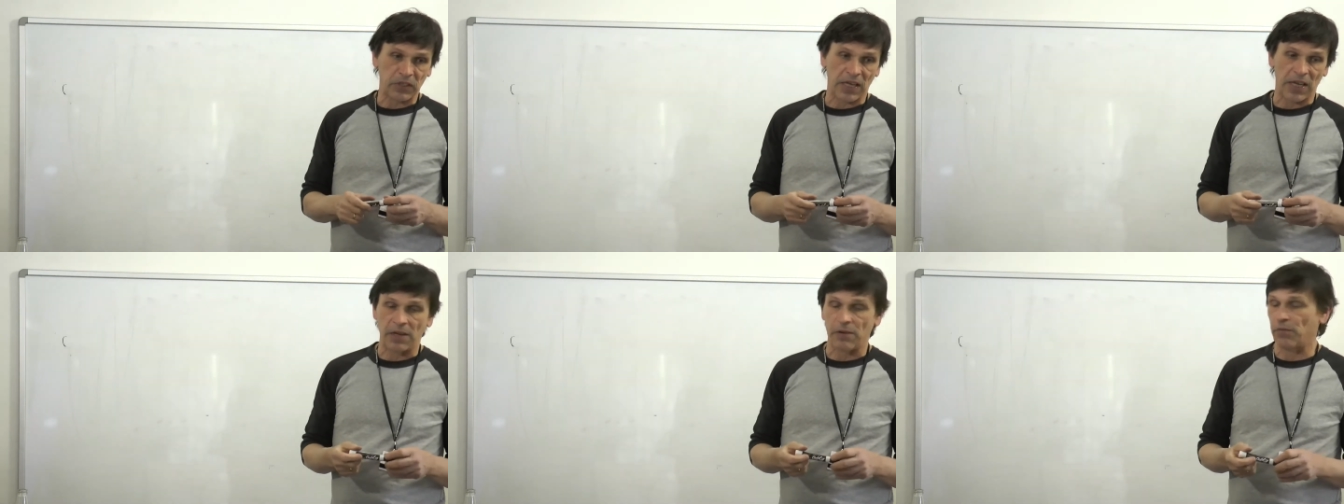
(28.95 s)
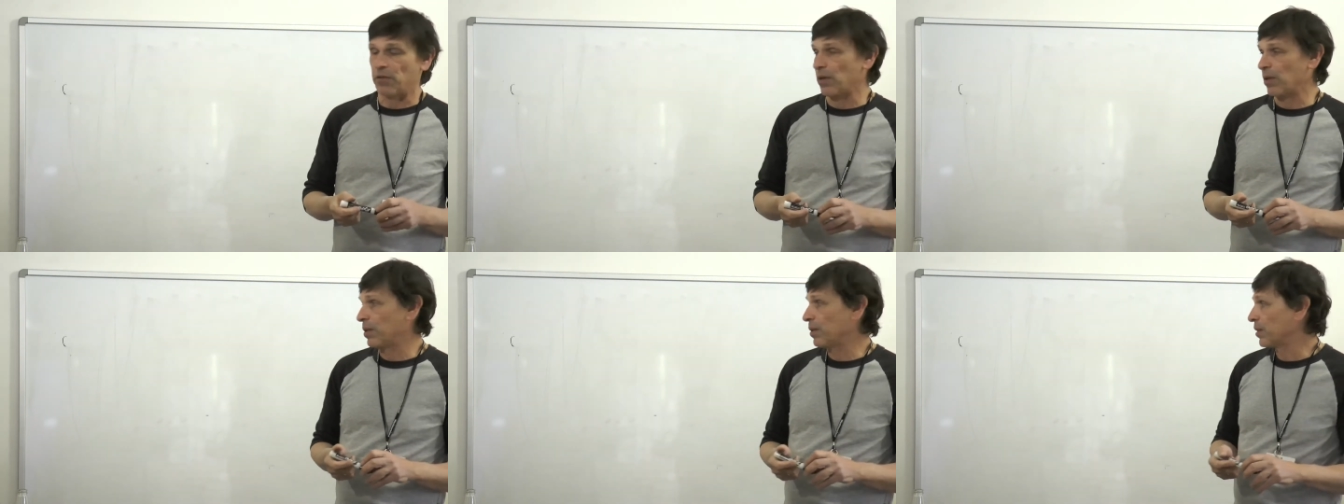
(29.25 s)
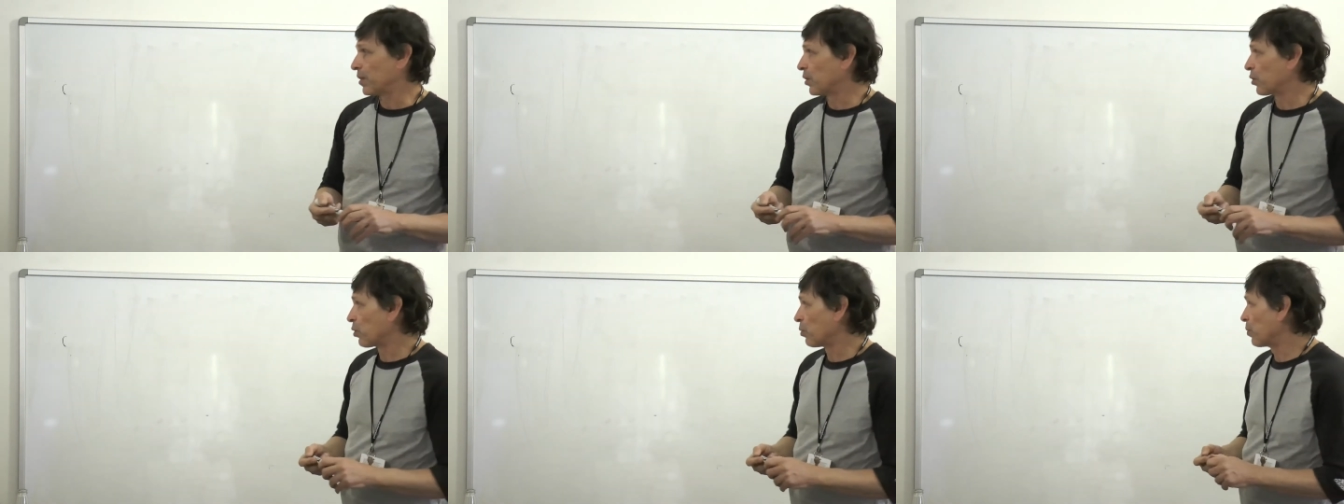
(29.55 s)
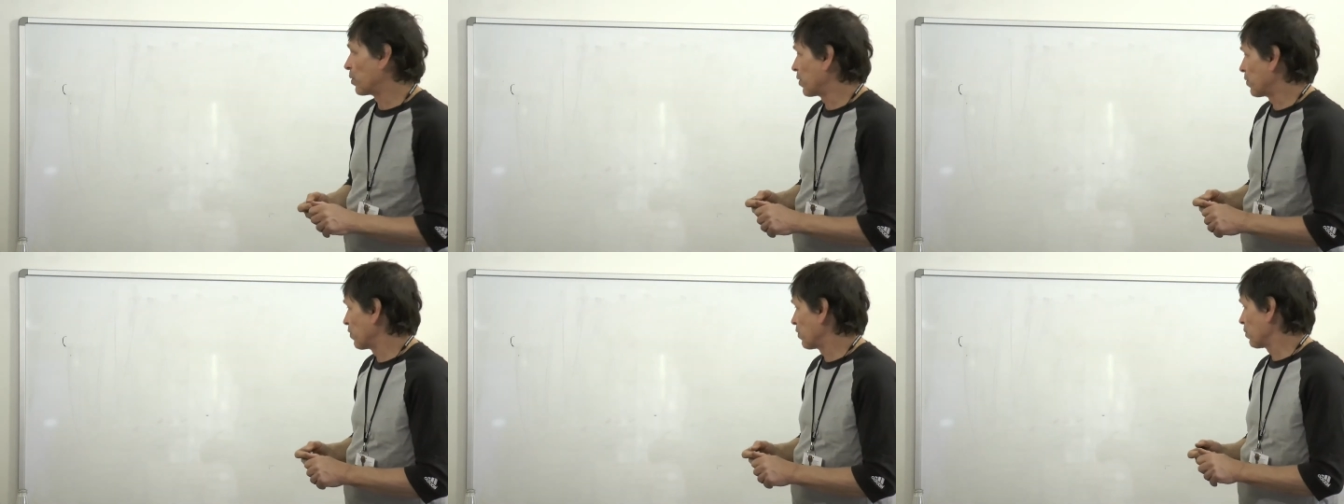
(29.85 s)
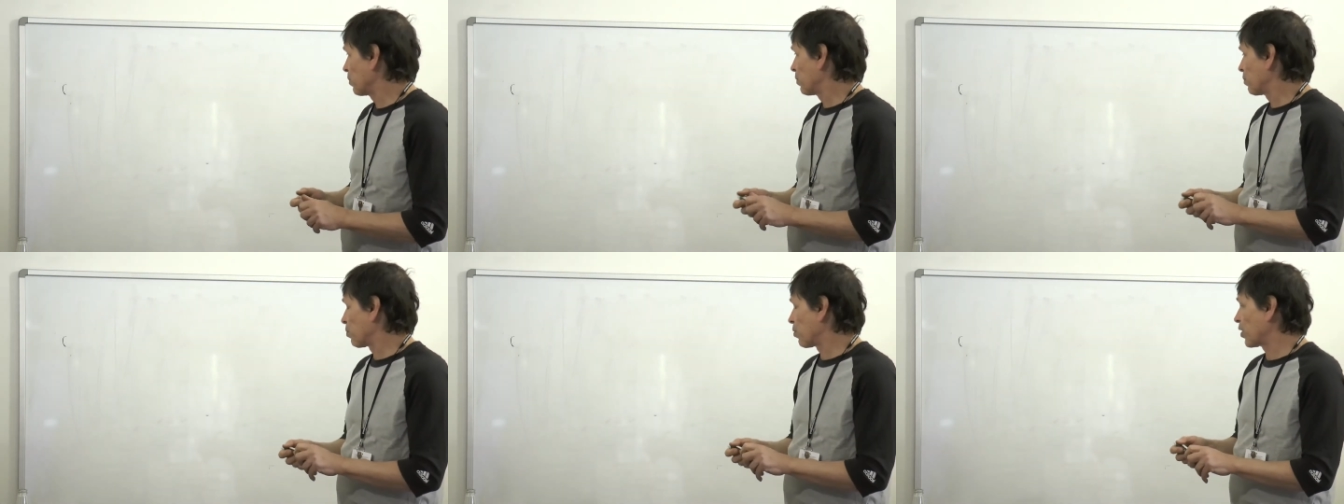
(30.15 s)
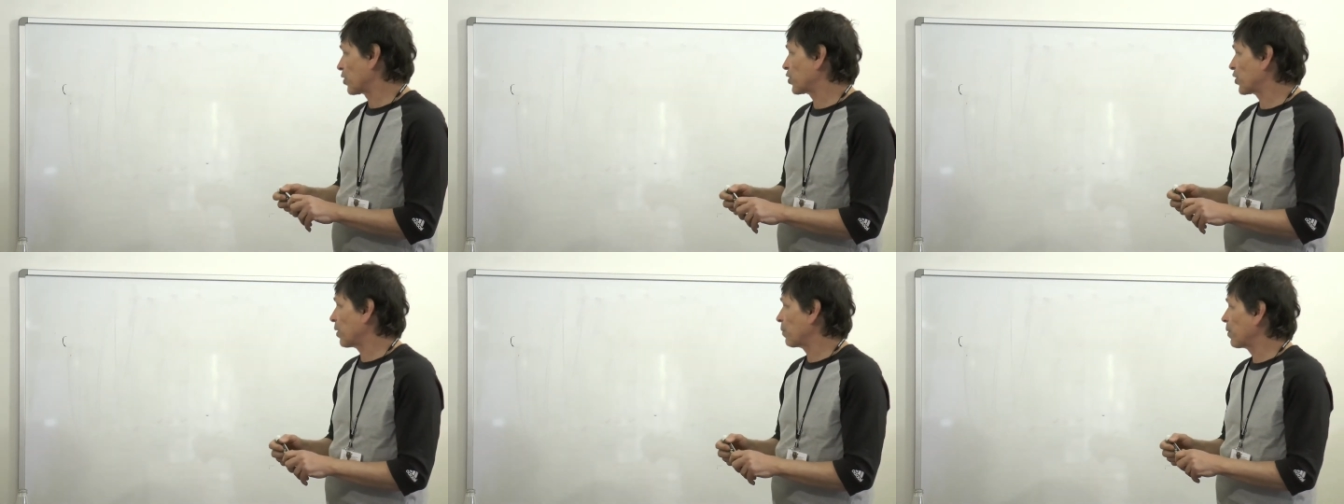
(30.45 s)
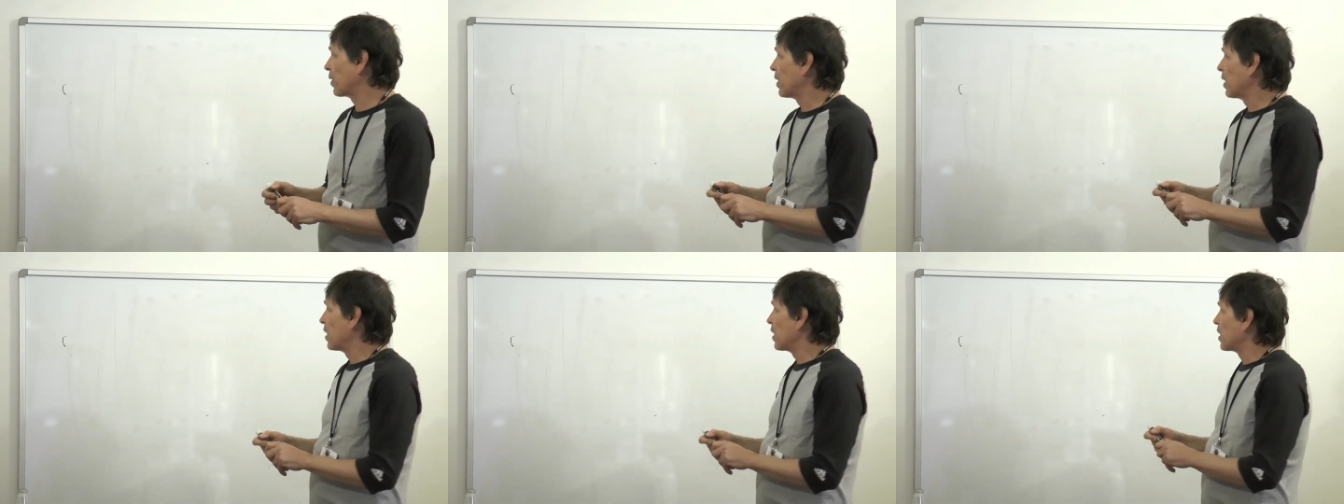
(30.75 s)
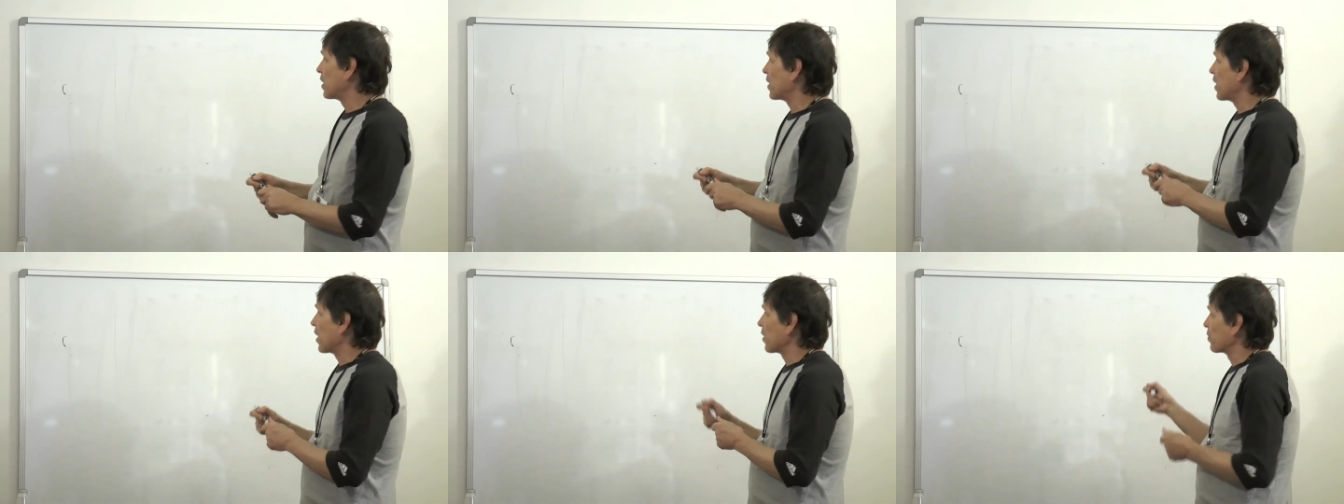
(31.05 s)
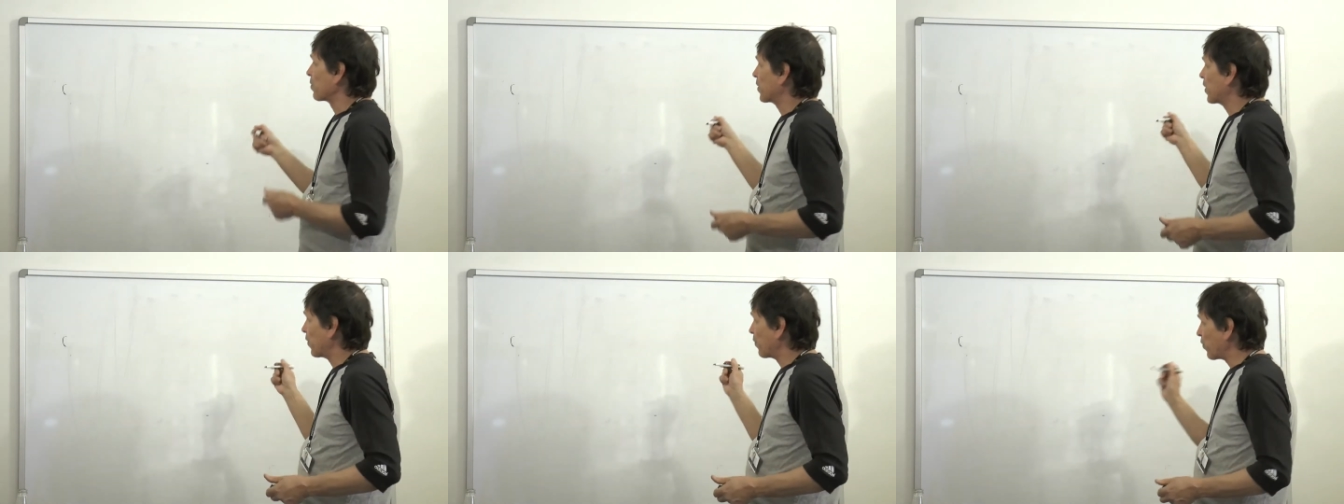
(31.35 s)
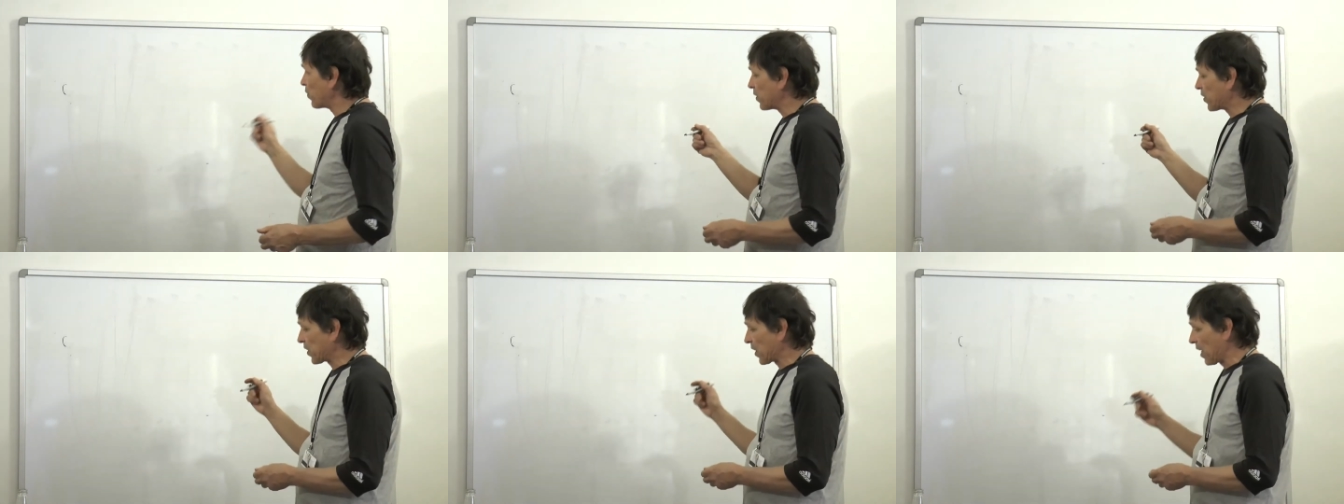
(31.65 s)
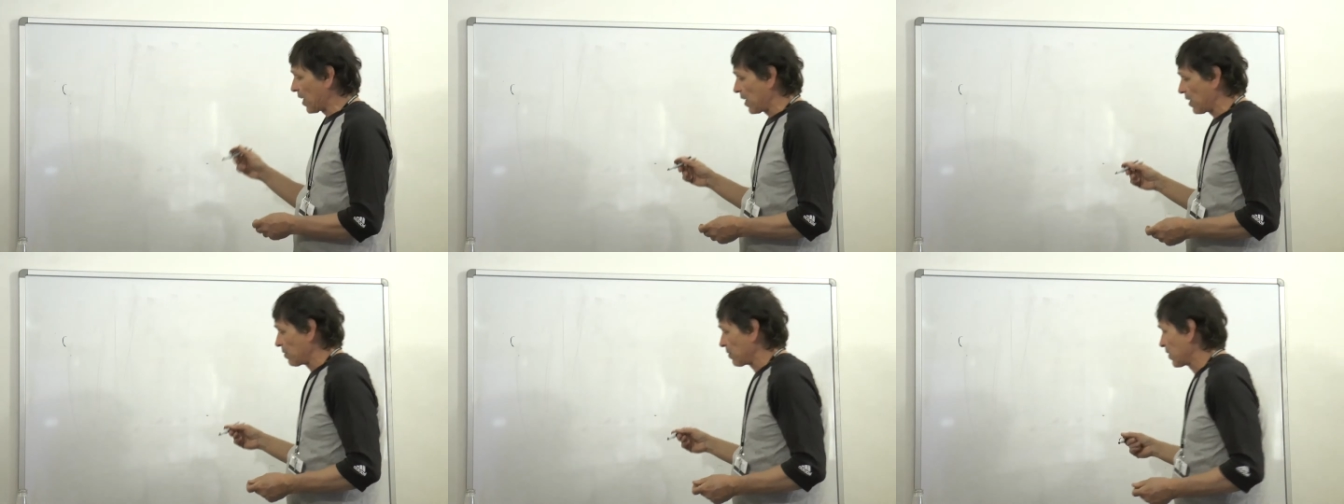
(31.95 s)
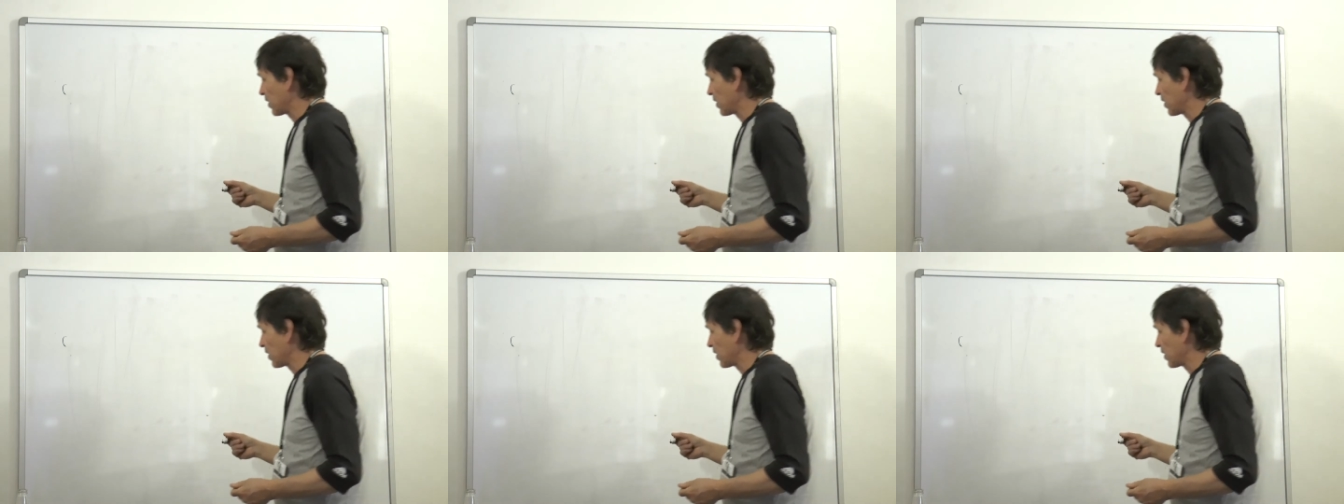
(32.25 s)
kind of a little bit of a brush up. Now, different kind,